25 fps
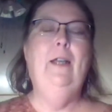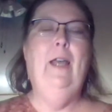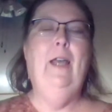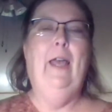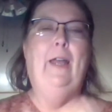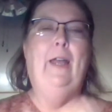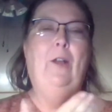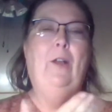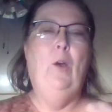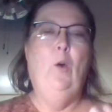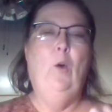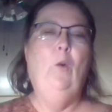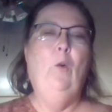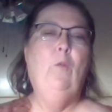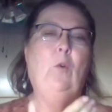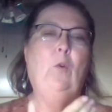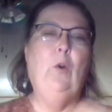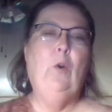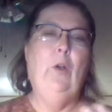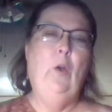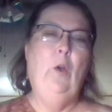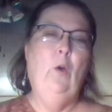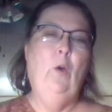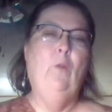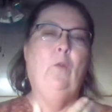and over
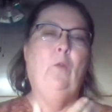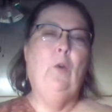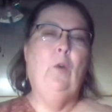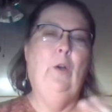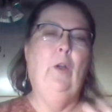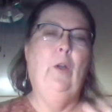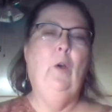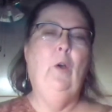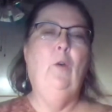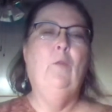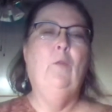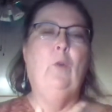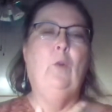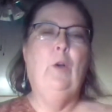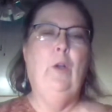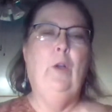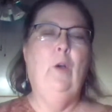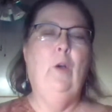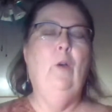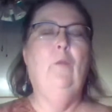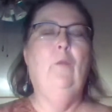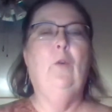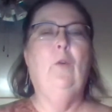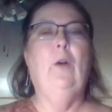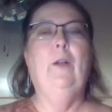and over and over and
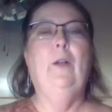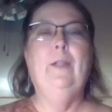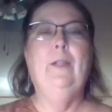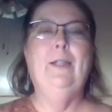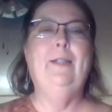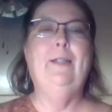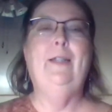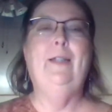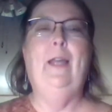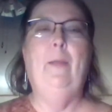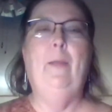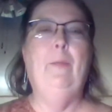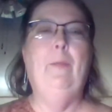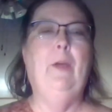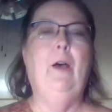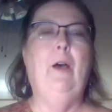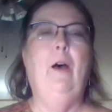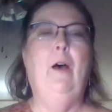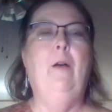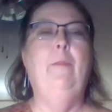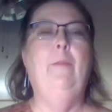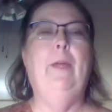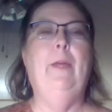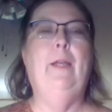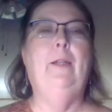over and the same
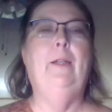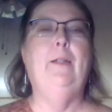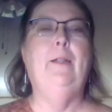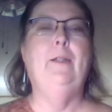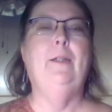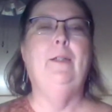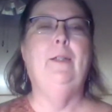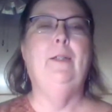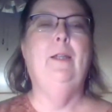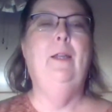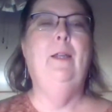comments,